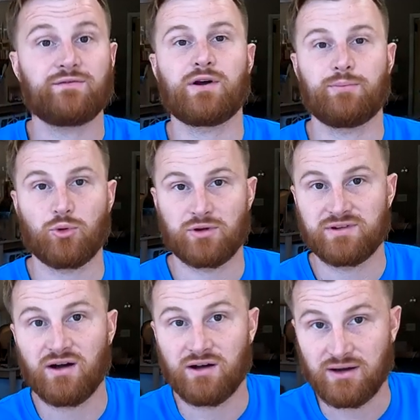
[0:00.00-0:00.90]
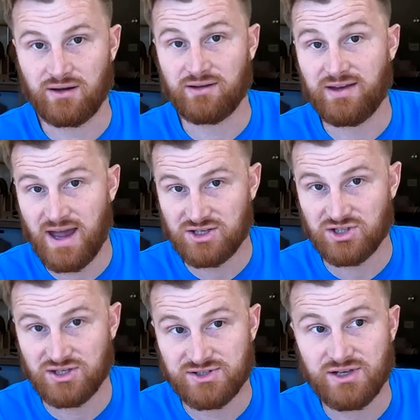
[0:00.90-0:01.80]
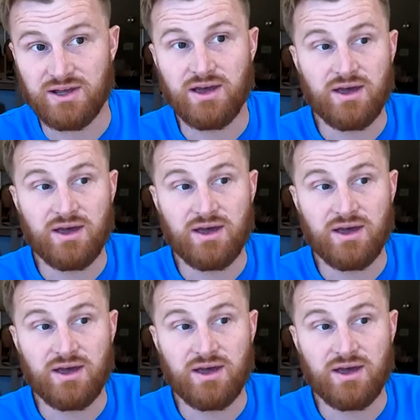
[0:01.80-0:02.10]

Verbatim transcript: fretboard tongue attaches